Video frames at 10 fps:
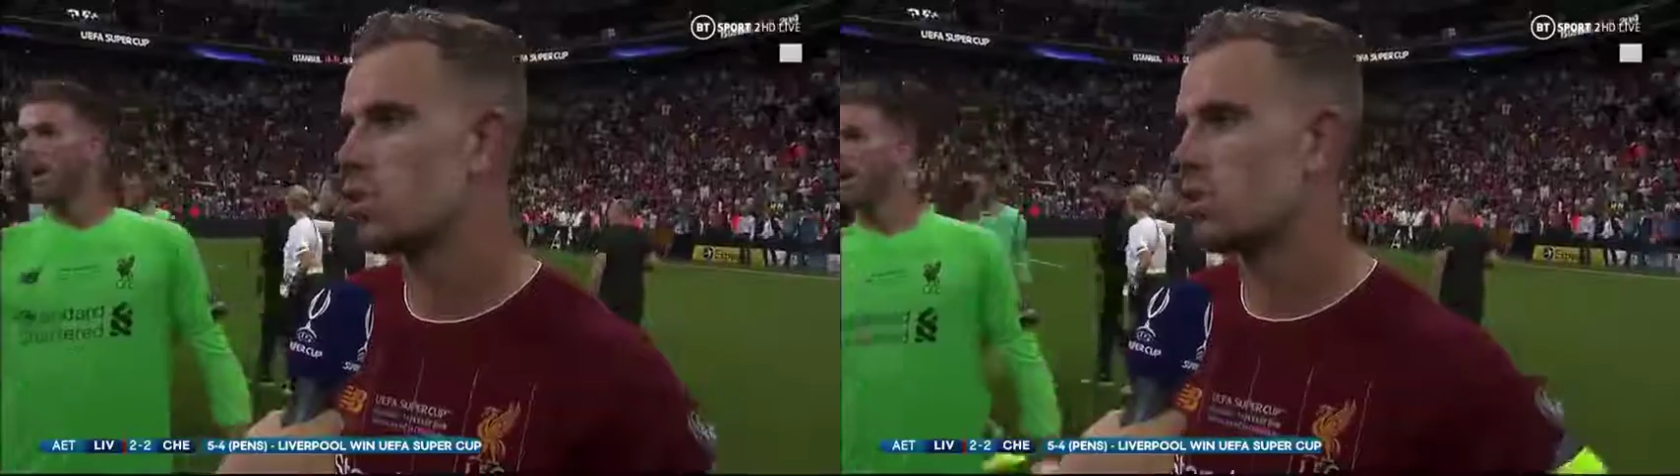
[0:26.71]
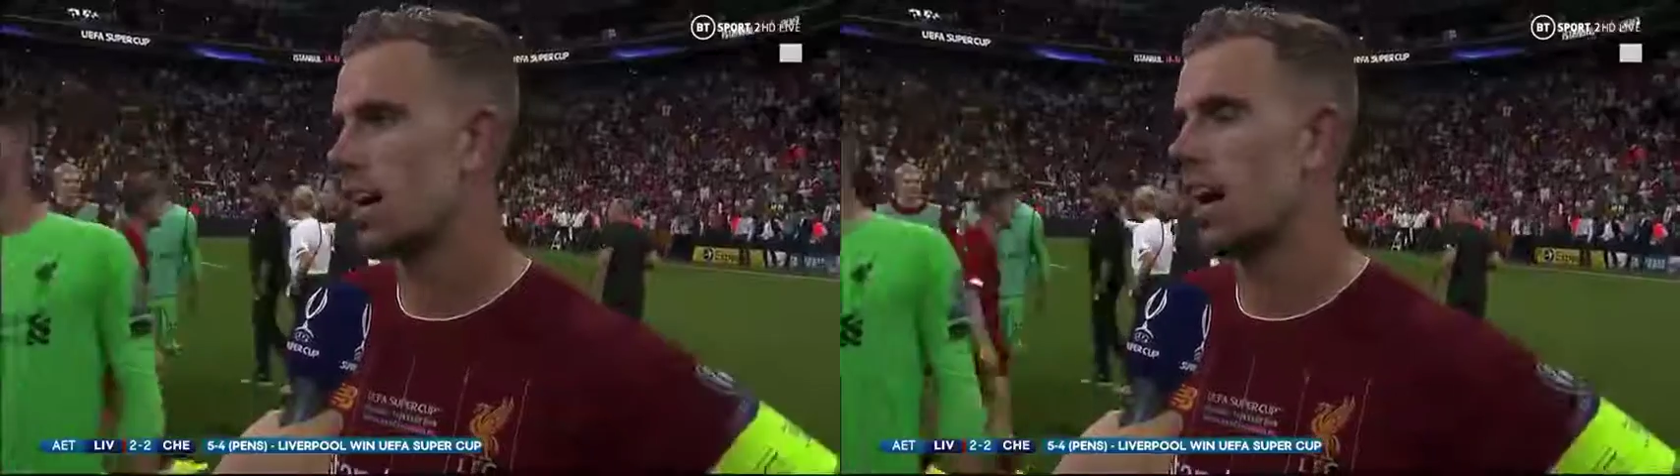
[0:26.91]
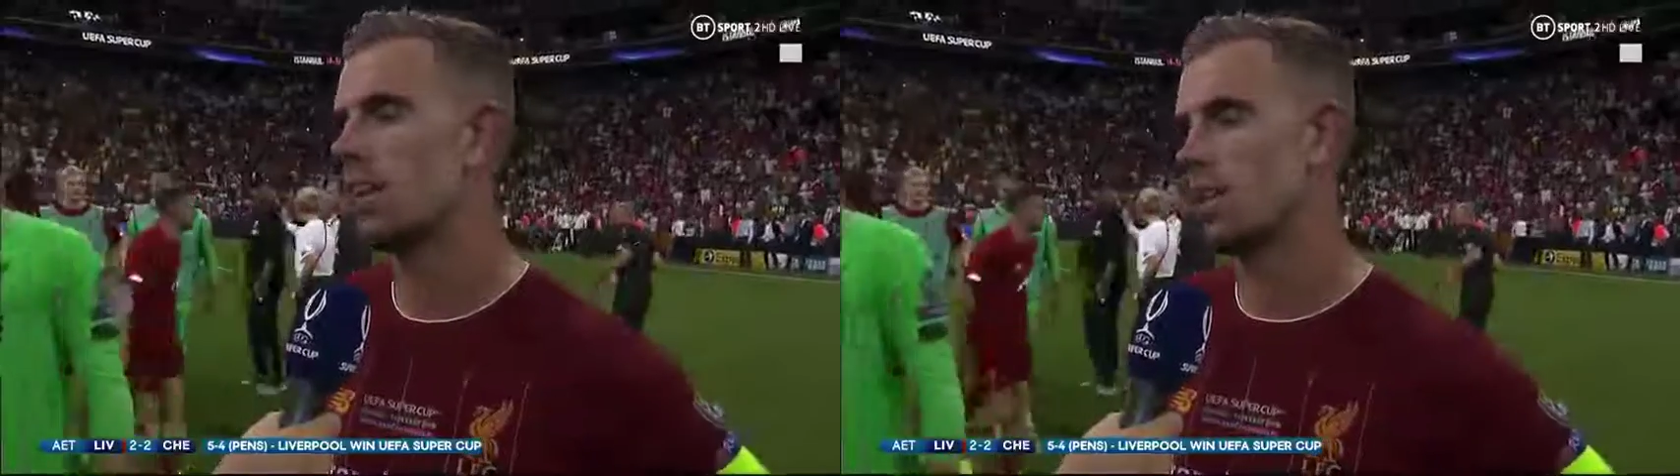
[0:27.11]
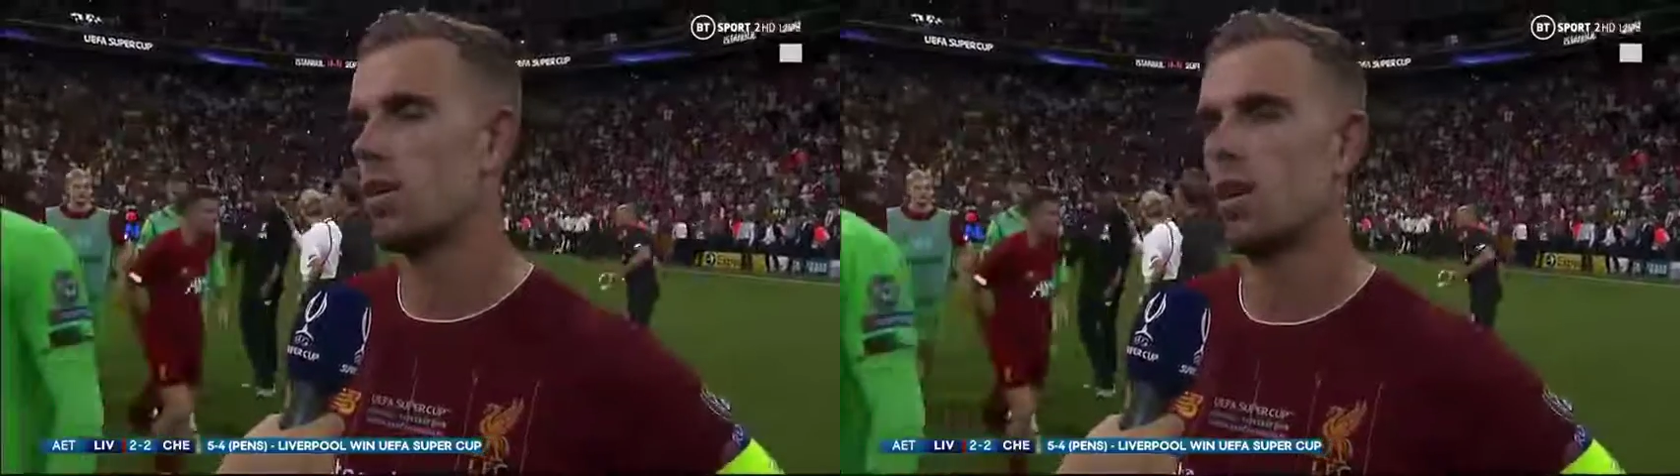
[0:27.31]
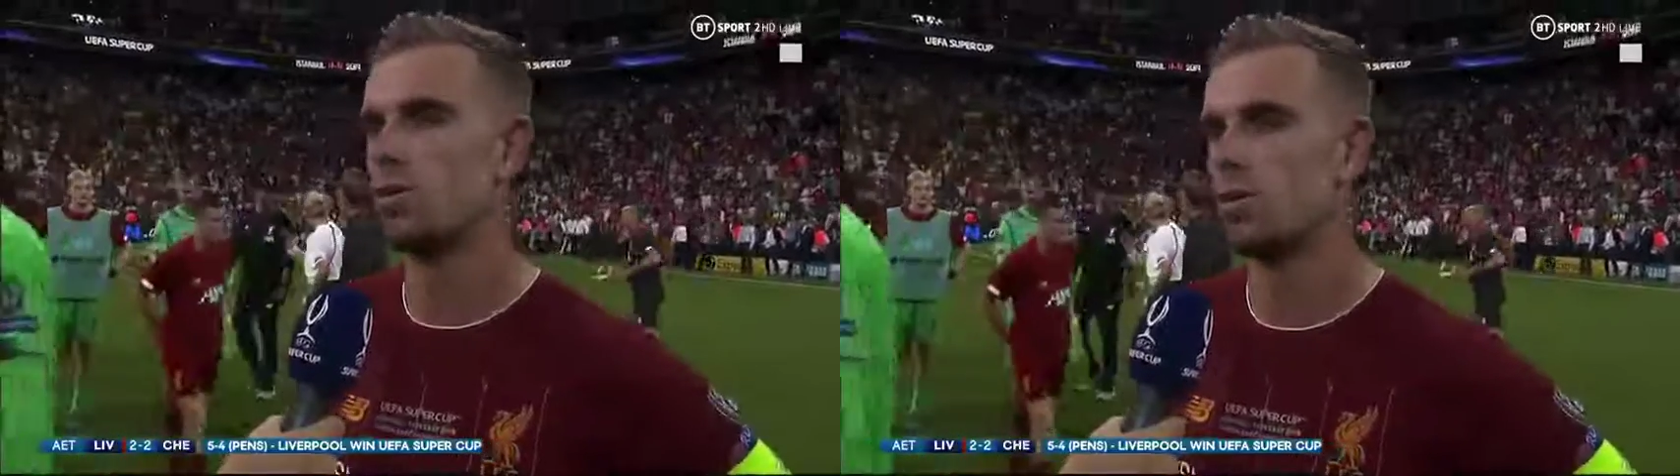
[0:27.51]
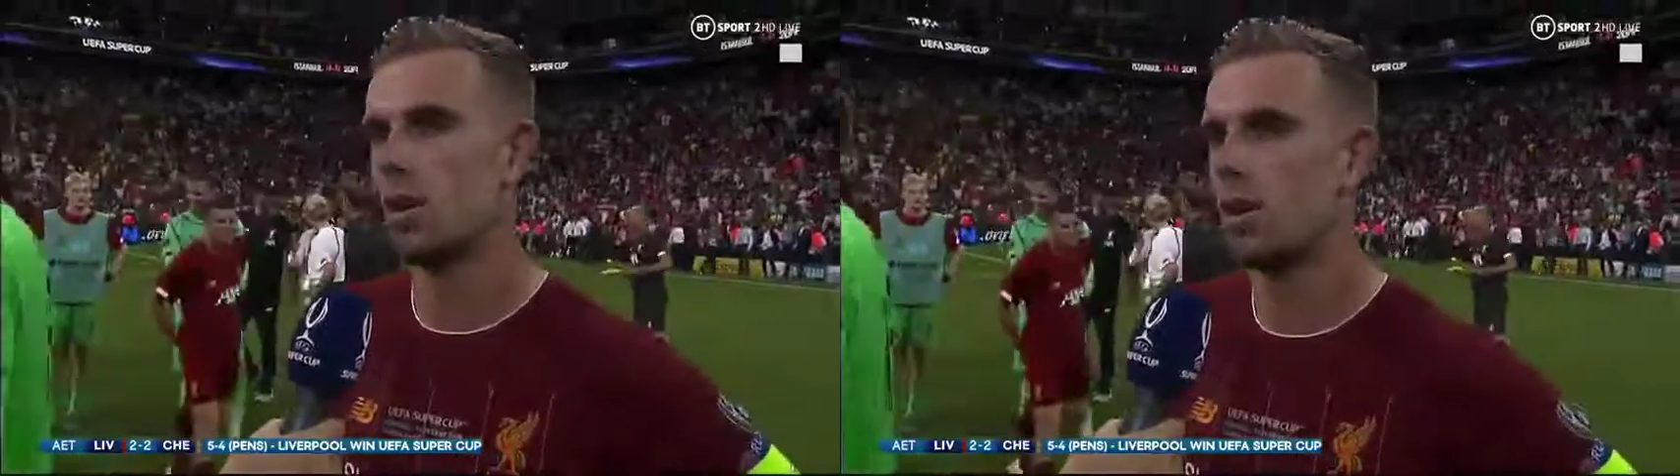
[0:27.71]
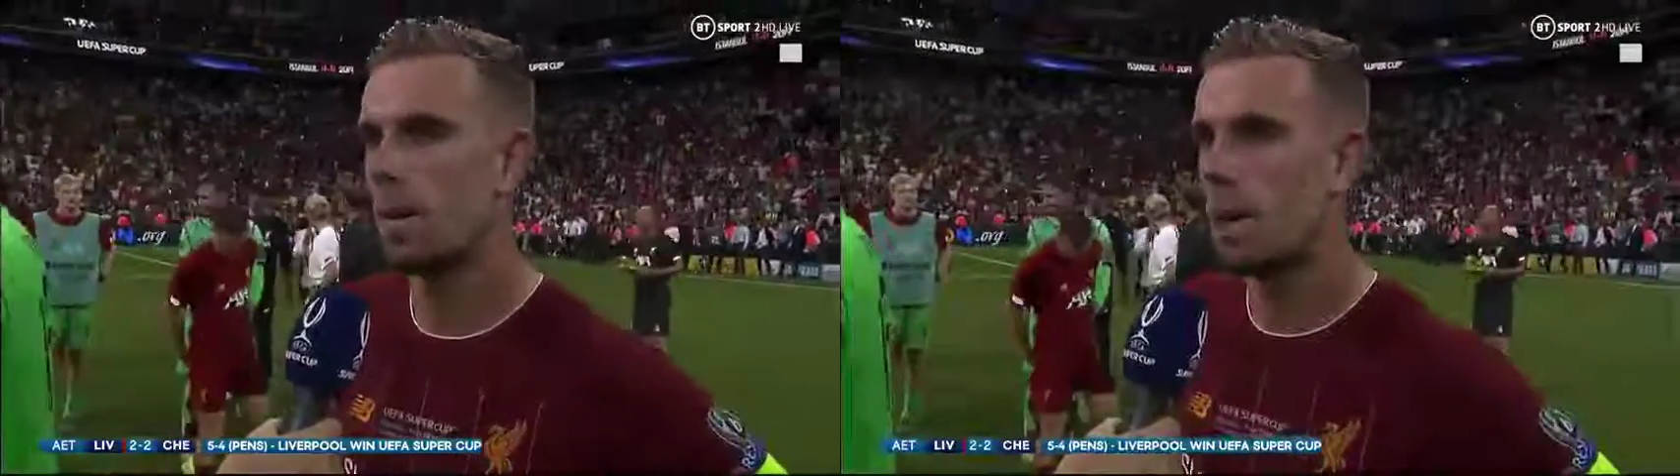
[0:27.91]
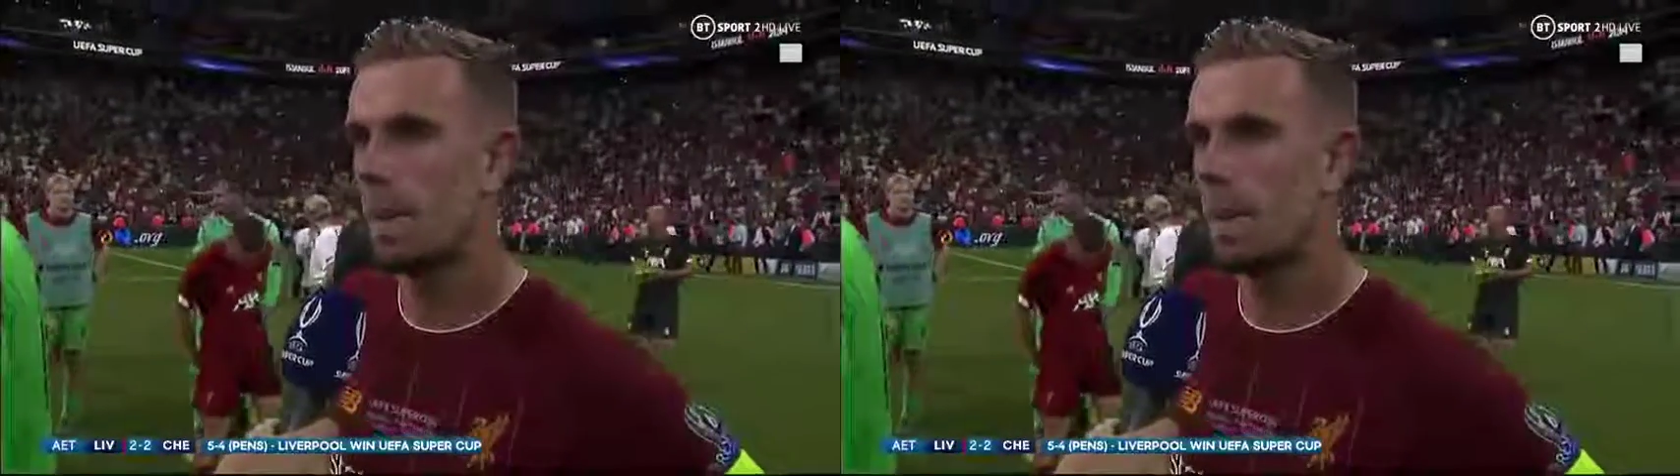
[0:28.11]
a good side, you know, so